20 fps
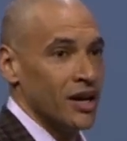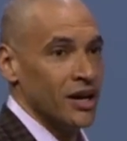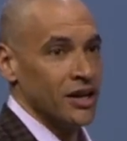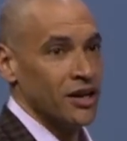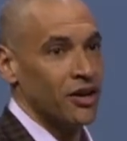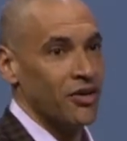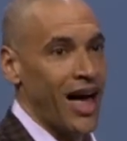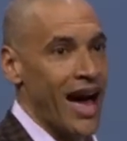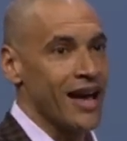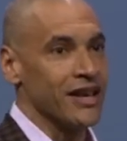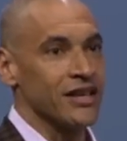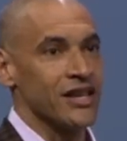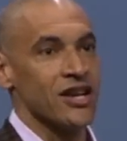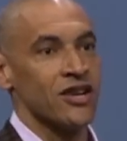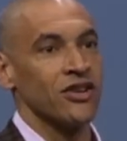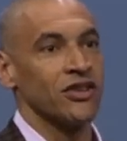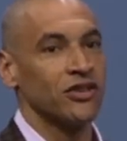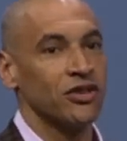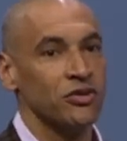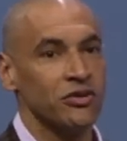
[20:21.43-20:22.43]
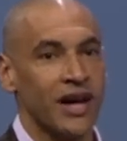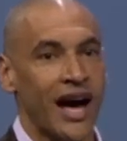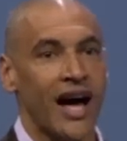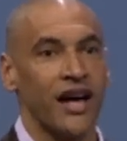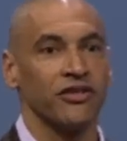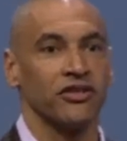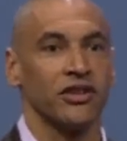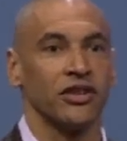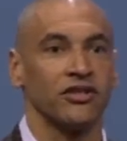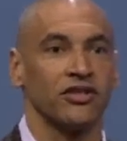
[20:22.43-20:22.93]
You know, that year in
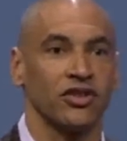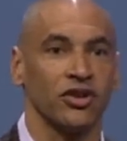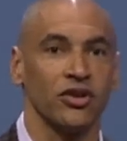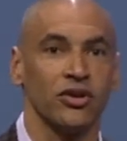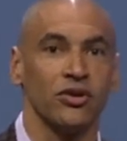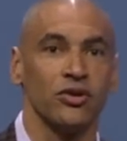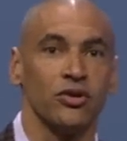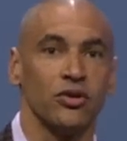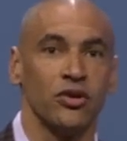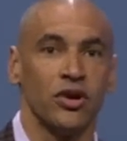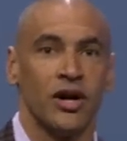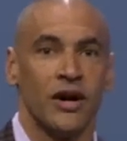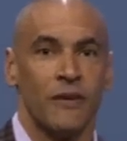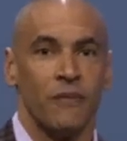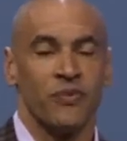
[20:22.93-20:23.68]
2002,